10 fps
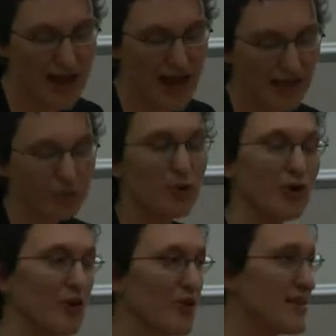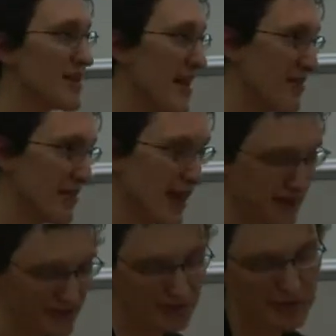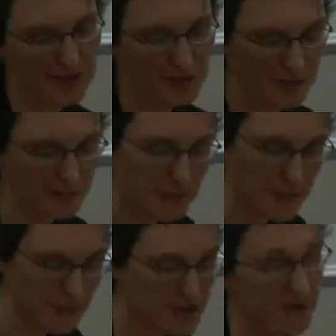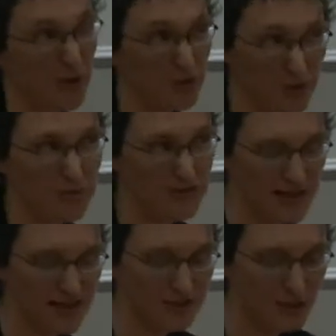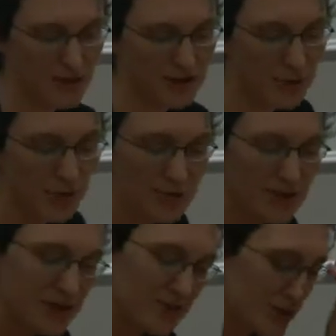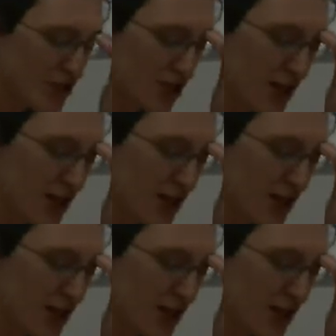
and employ around 11,000 people, which is about 3% of total employment in the region.